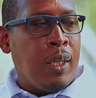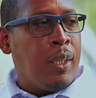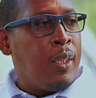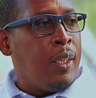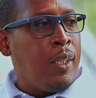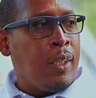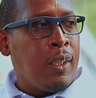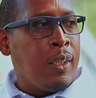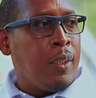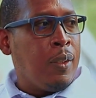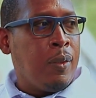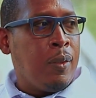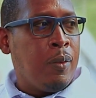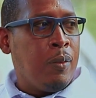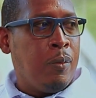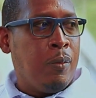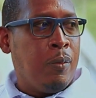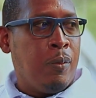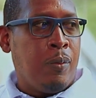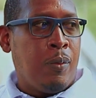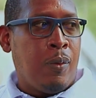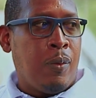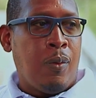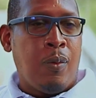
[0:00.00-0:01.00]
painting
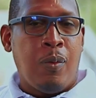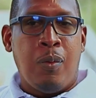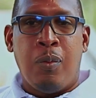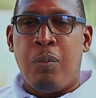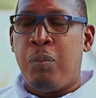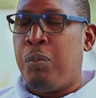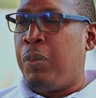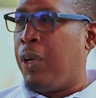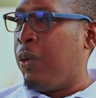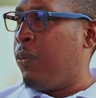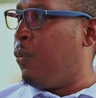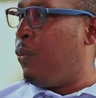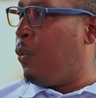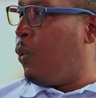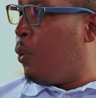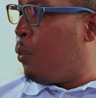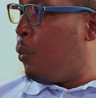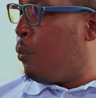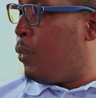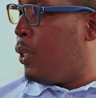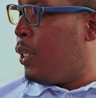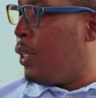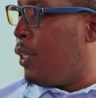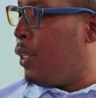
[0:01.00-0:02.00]
or
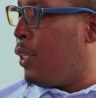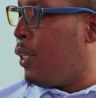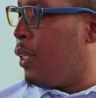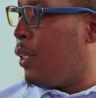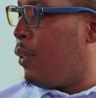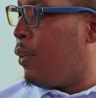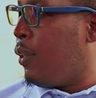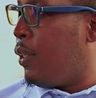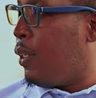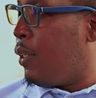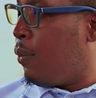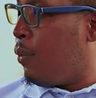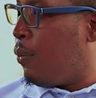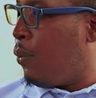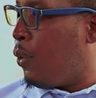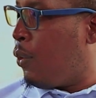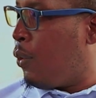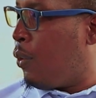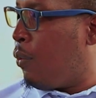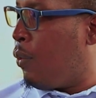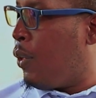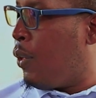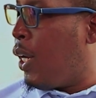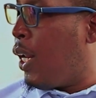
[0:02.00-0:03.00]
perform in
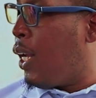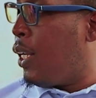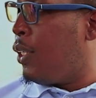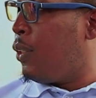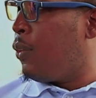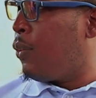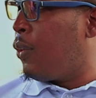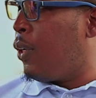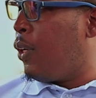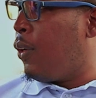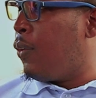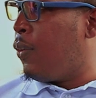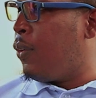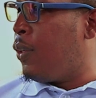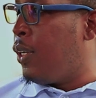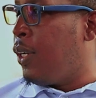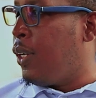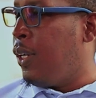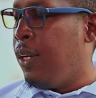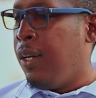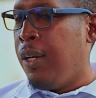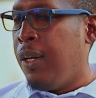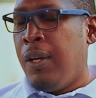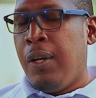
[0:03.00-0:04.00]
front of a large
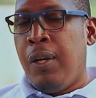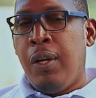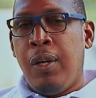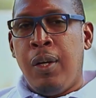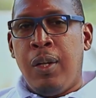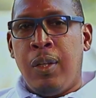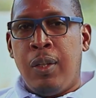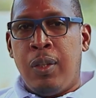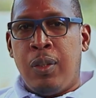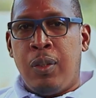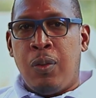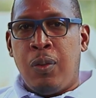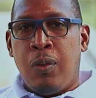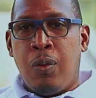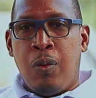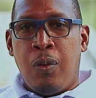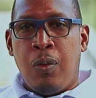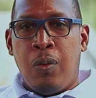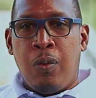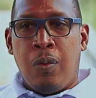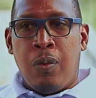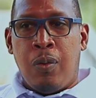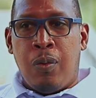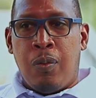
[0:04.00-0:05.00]
crowd.
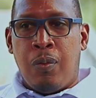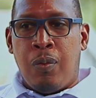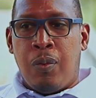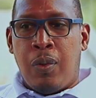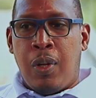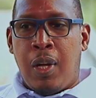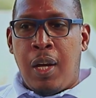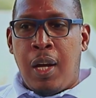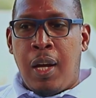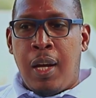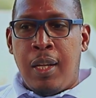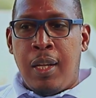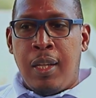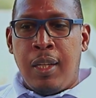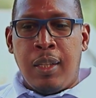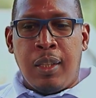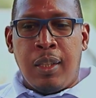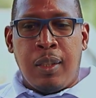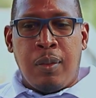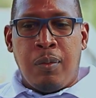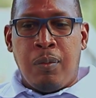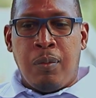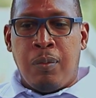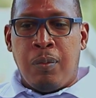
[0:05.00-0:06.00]
So I
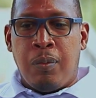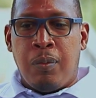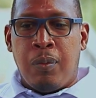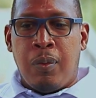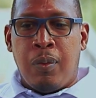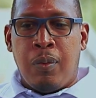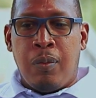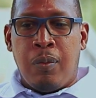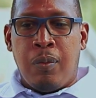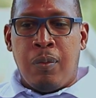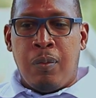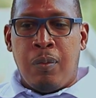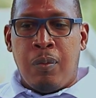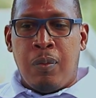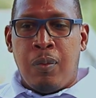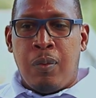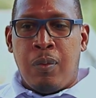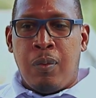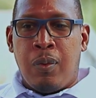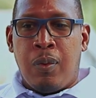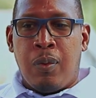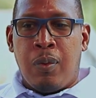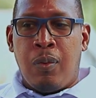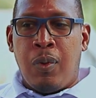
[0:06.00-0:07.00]
think
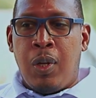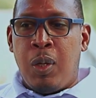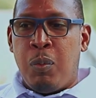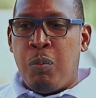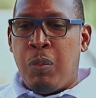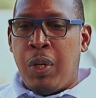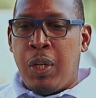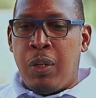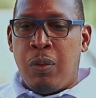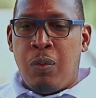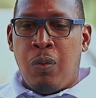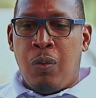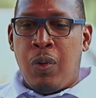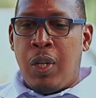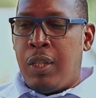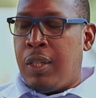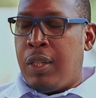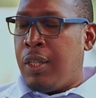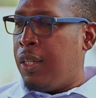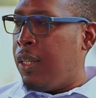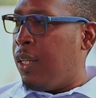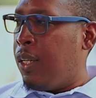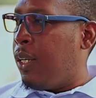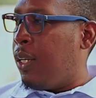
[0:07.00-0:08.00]
going back to
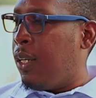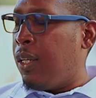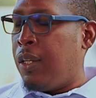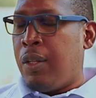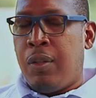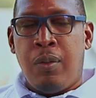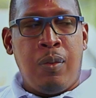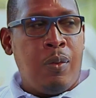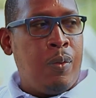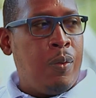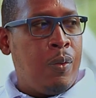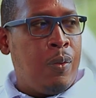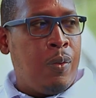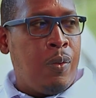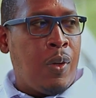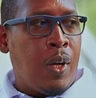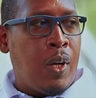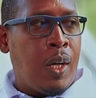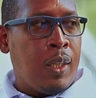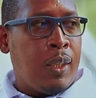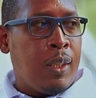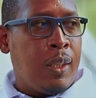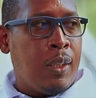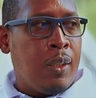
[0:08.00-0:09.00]
what you
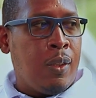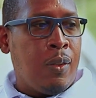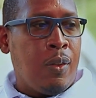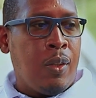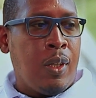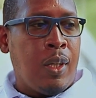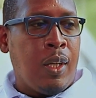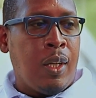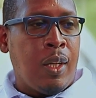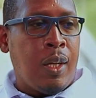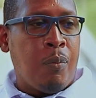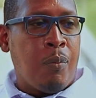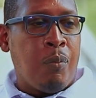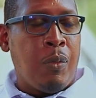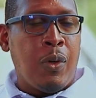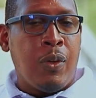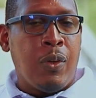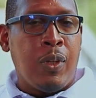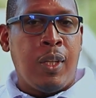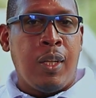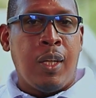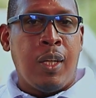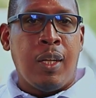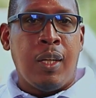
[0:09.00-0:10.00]
asked
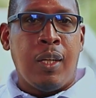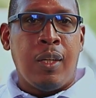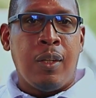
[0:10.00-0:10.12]
about,